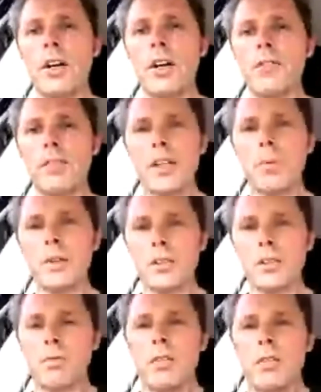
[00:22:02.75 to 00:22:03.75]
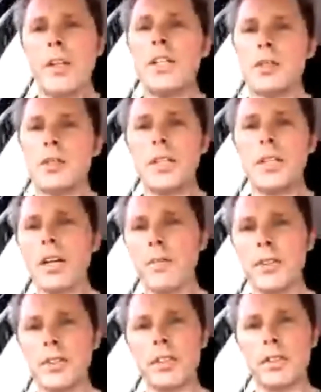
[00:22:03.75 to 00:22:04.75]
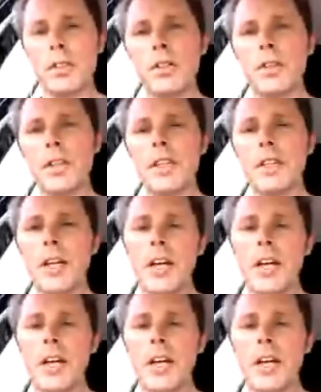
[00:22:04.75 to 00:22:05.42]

focus on yourself really, which is reasonably selfish thing to do.